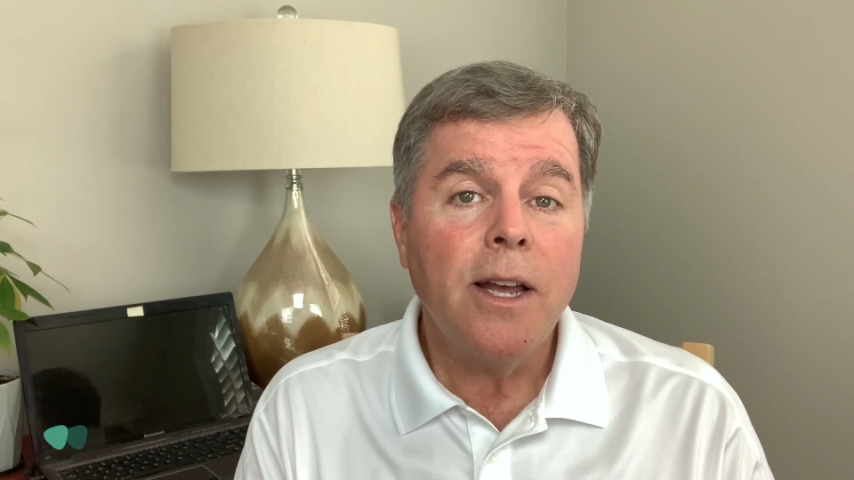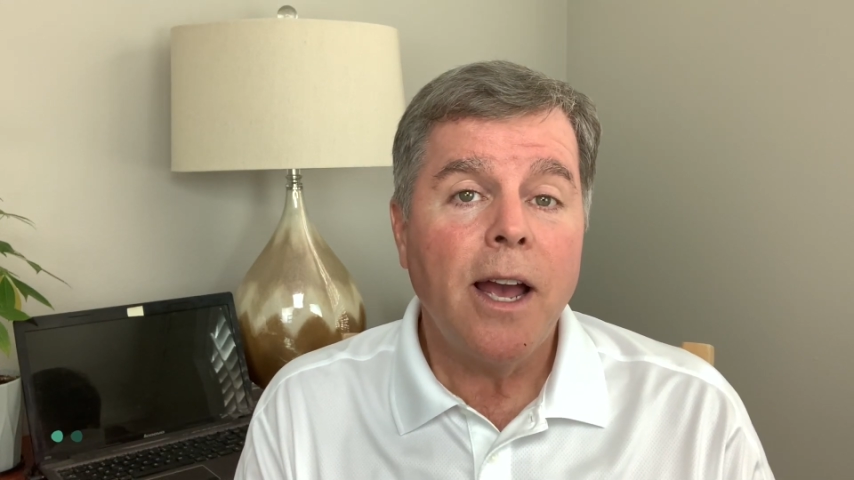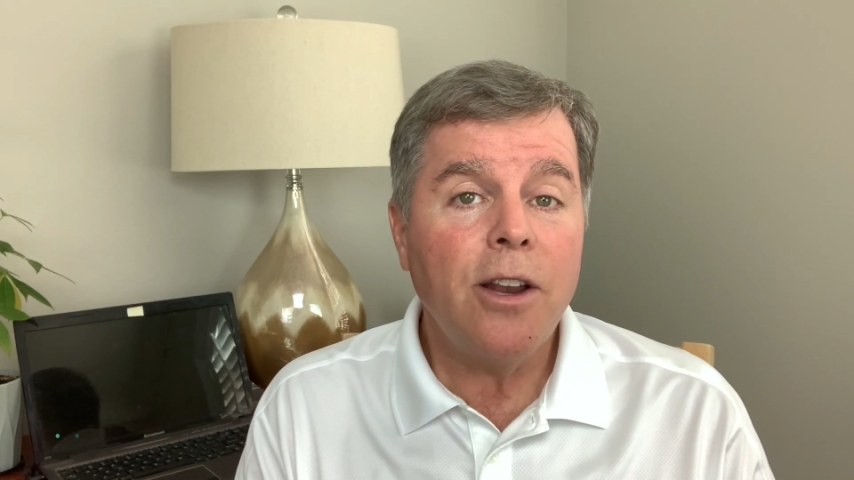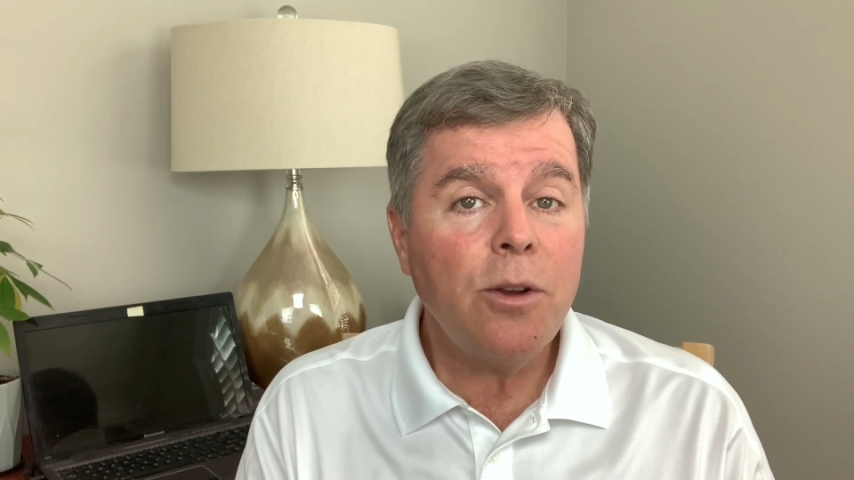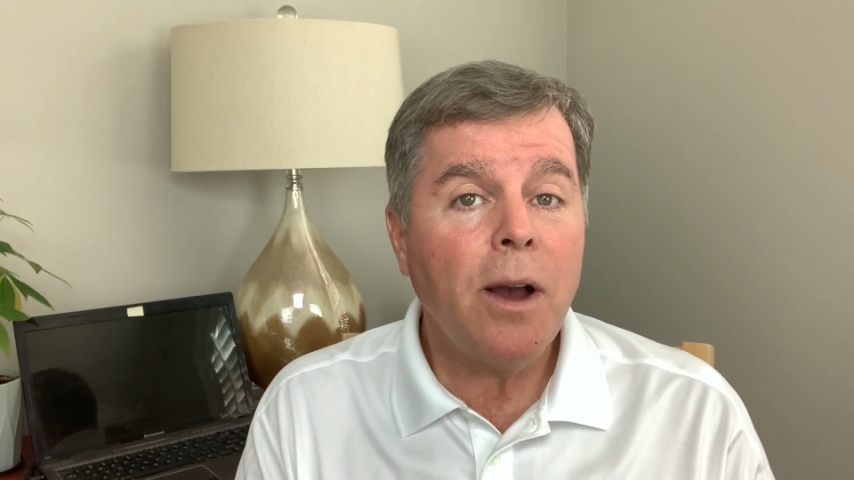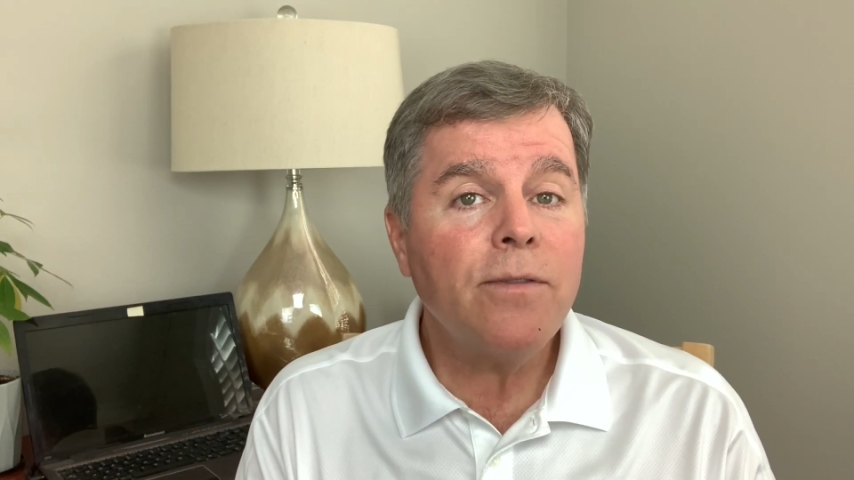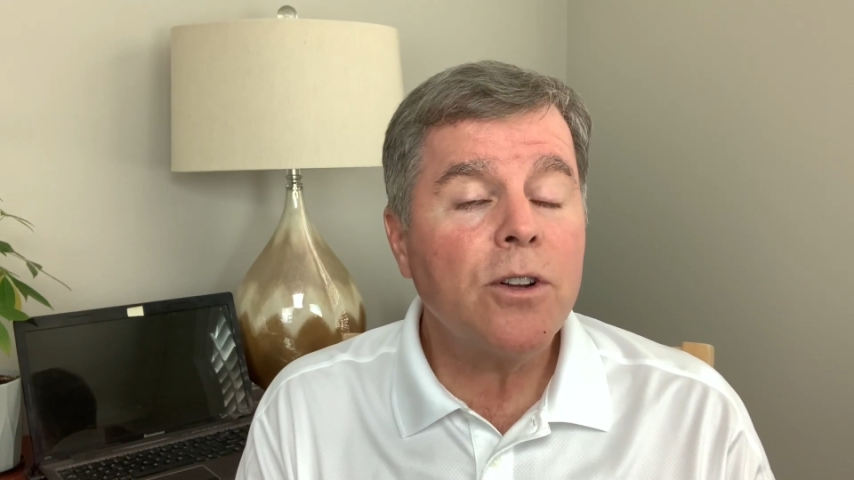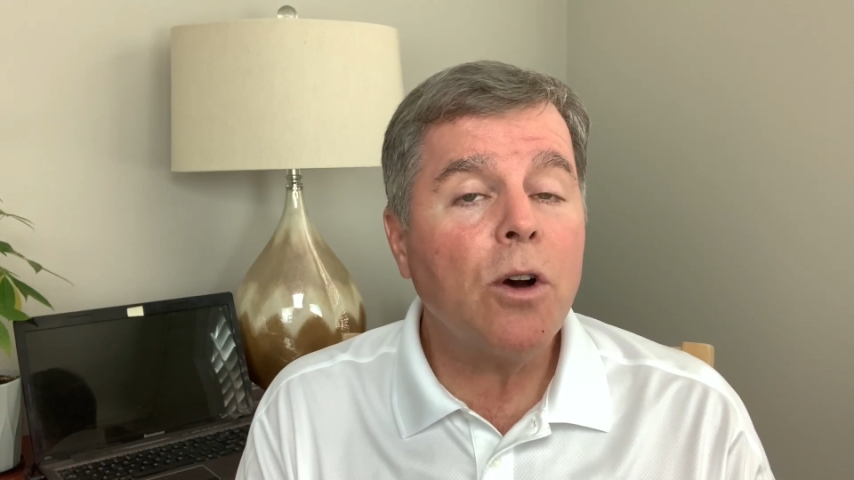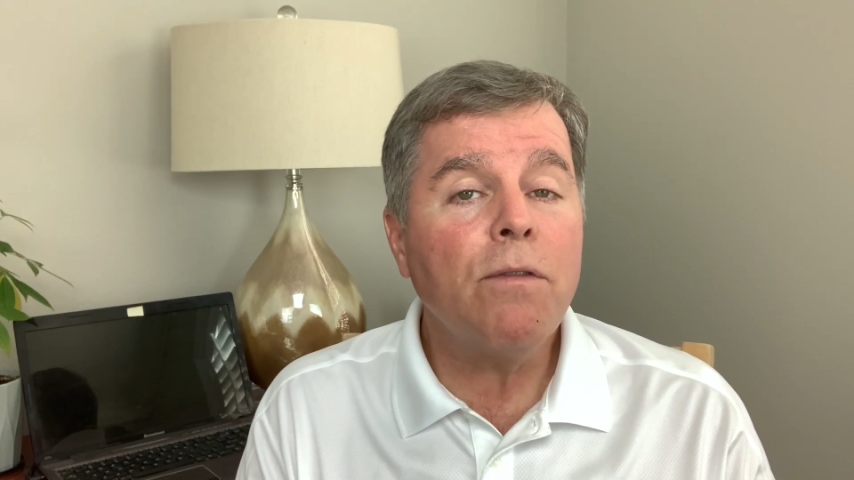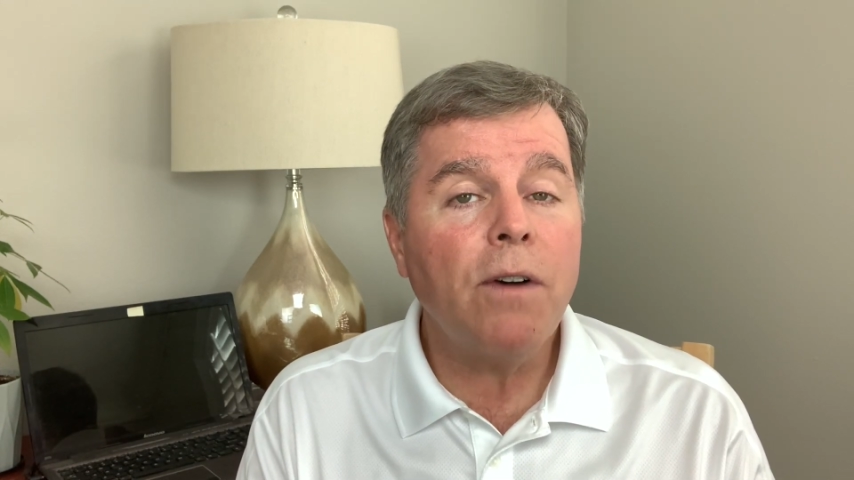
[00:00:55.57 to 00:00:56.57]
and you have to
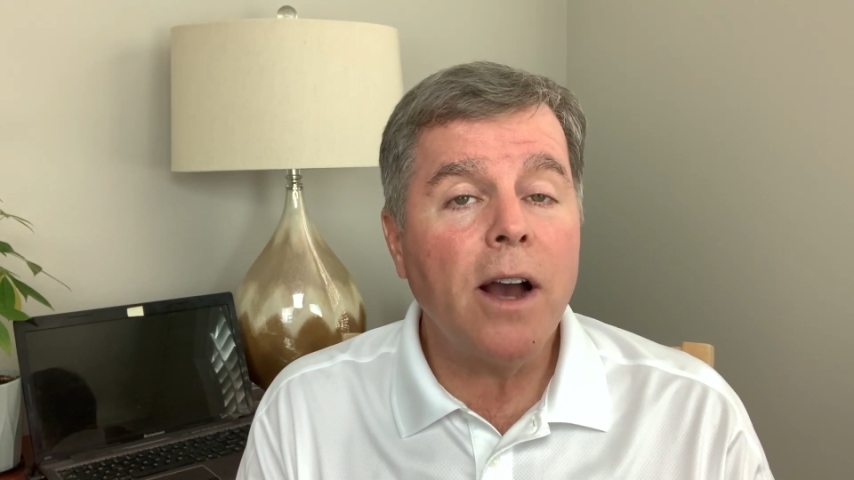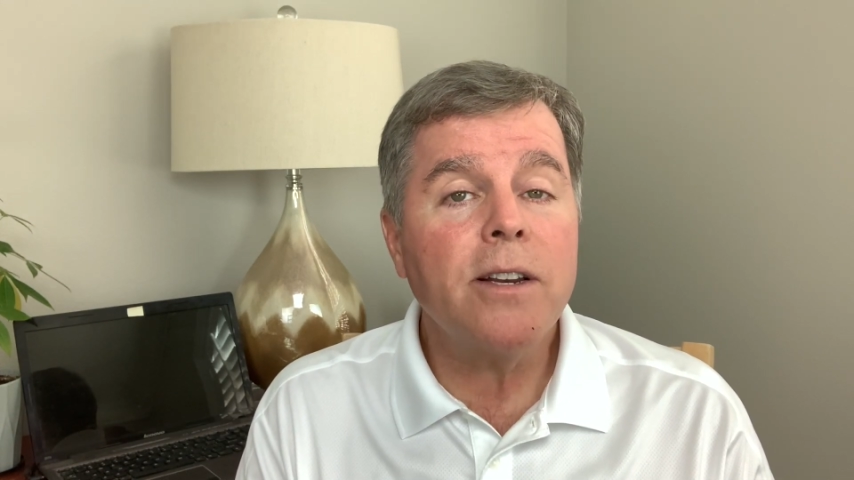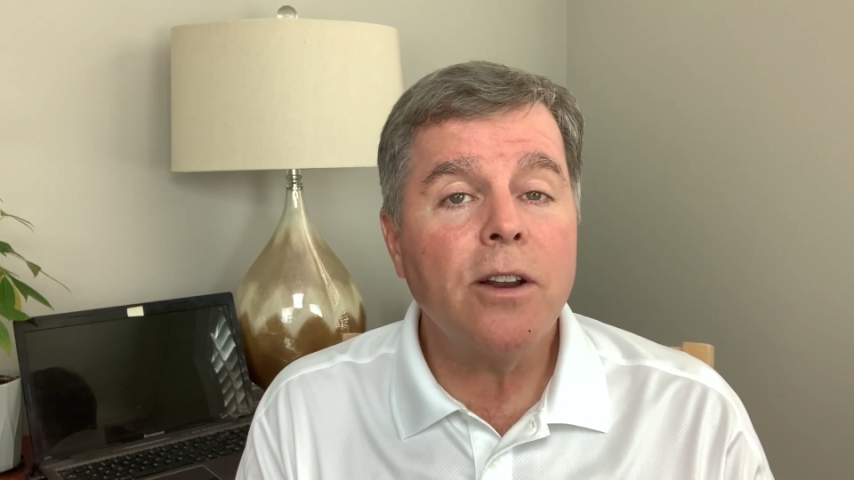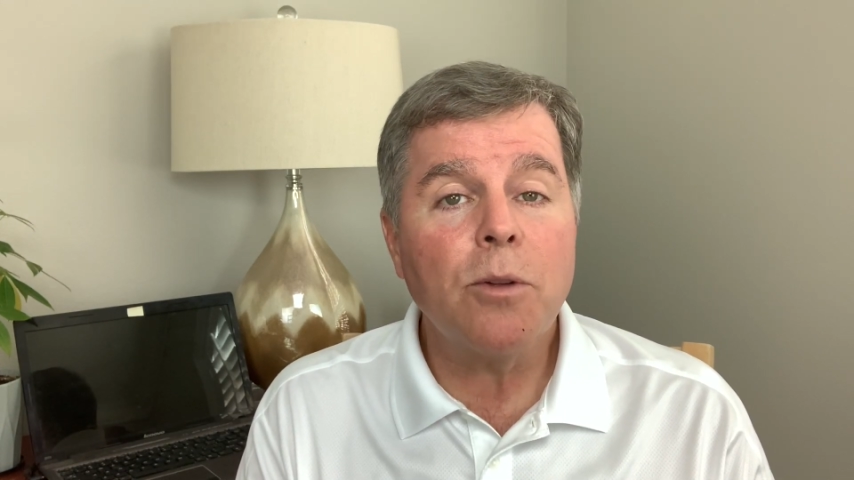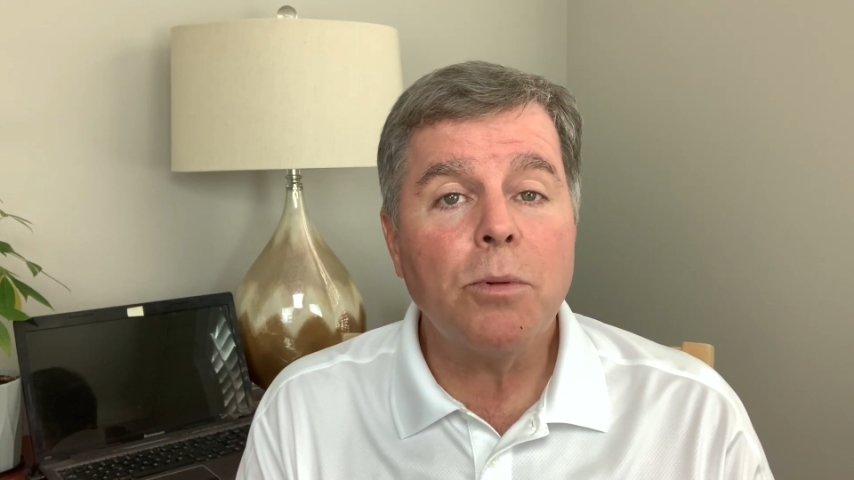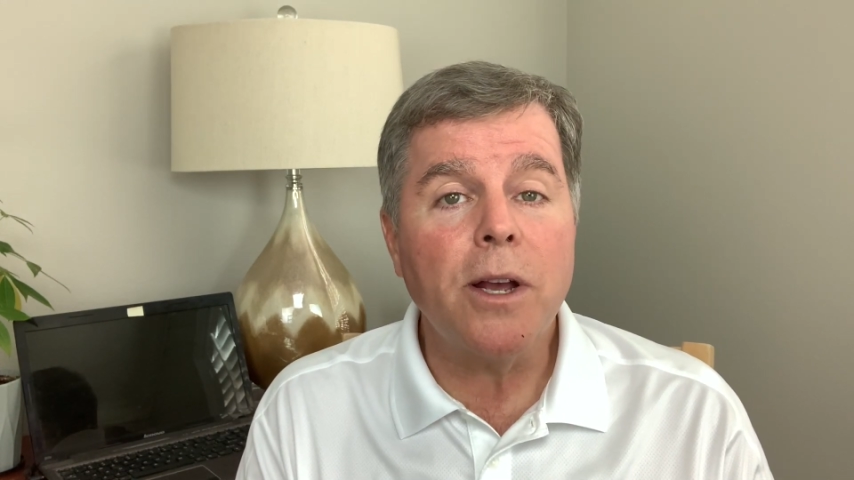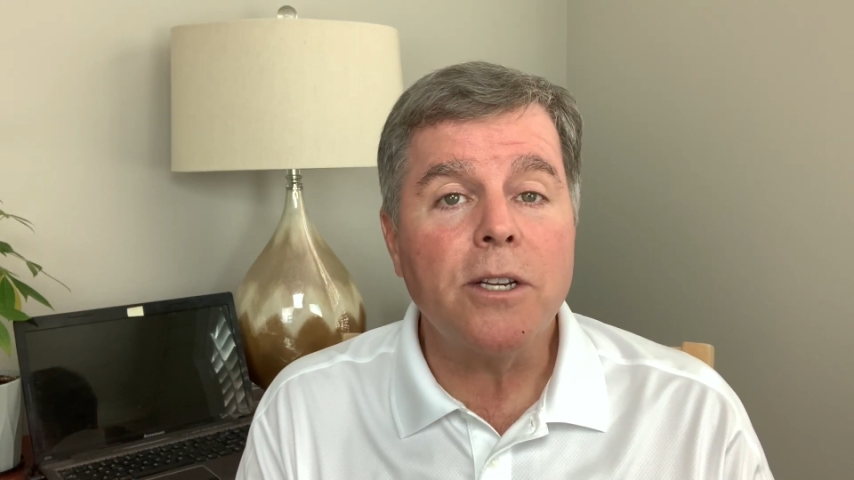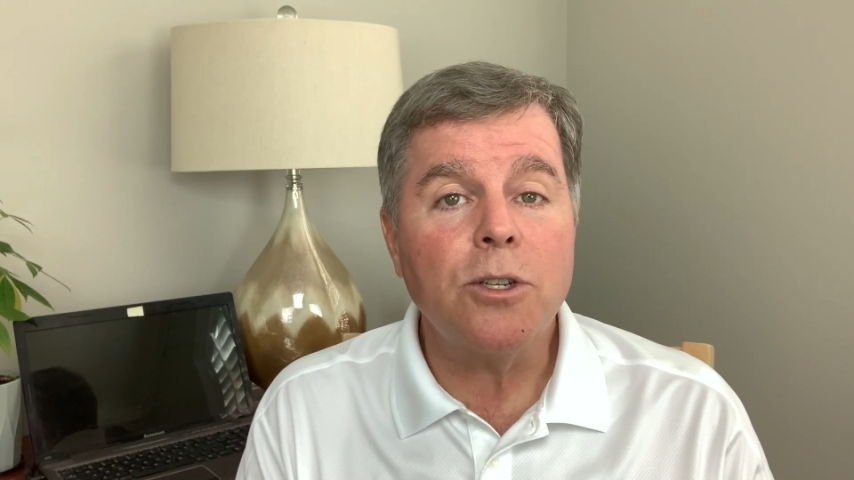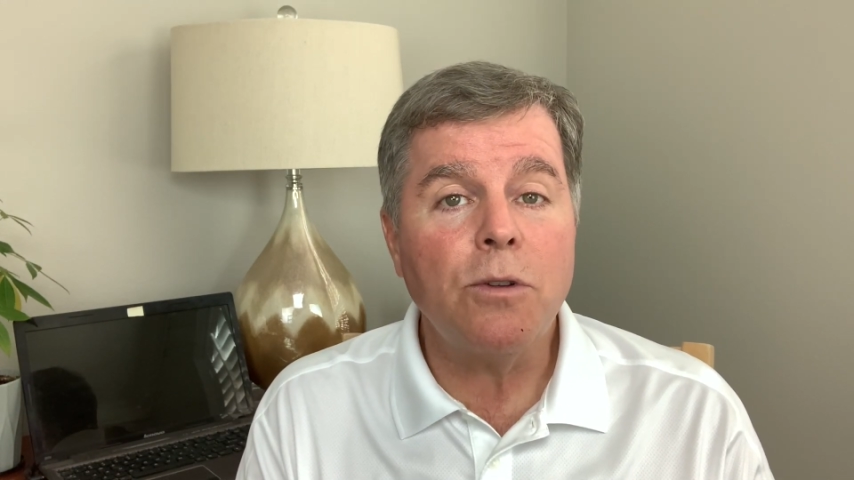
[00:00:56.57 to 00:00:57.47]
go find another place.